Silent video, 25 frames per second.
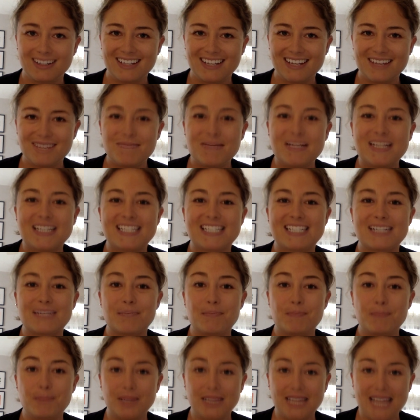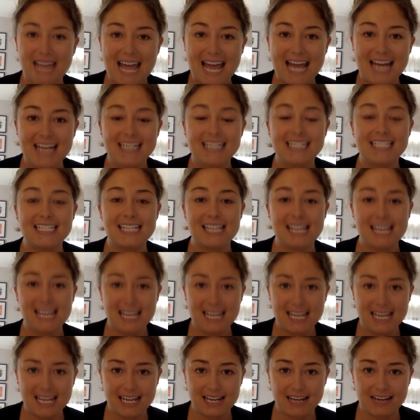It means to blend
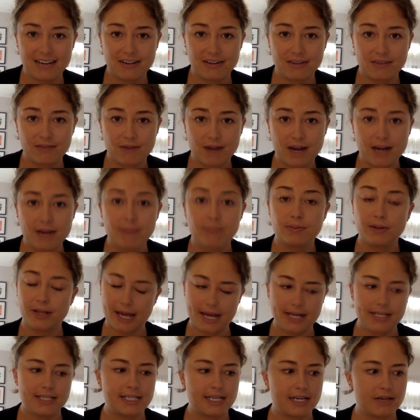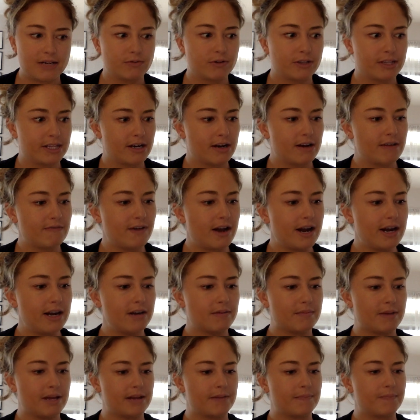in, right? Blend in with their
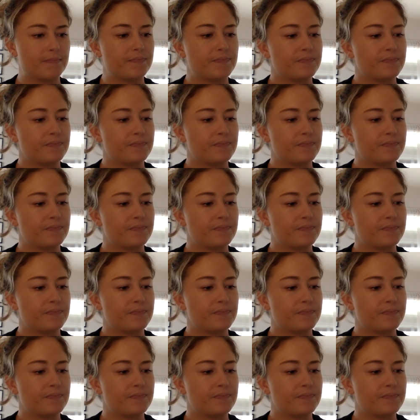environment.